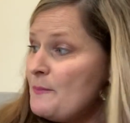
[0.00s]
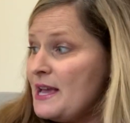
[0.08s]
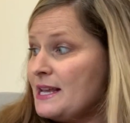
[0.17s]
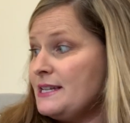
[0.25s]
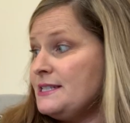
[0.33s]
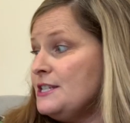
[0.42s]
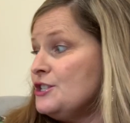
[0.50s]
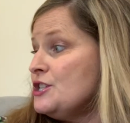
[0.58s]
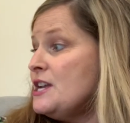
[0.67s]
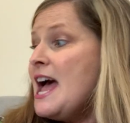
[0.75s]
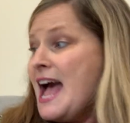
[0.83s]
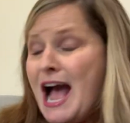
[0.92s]
paying
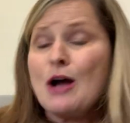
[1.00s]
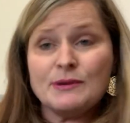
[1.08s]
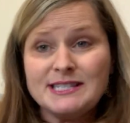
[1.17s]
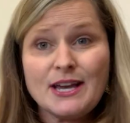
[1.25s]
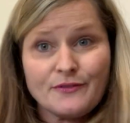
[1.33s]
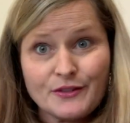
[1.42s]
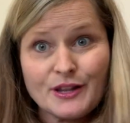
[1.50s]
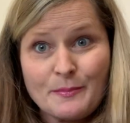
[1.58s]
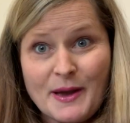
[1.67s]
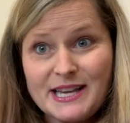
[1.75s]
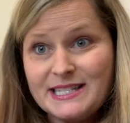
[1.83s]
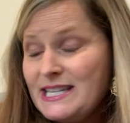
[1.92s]
attention, I would definitely
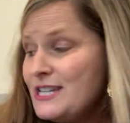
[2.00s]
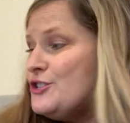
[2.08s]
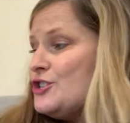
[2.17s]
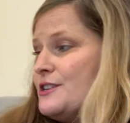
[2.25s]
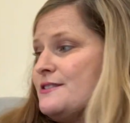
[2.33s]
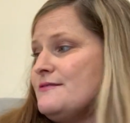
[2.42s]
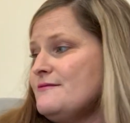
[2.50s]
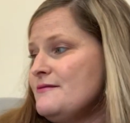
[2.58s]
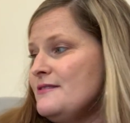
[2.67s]
pay attention.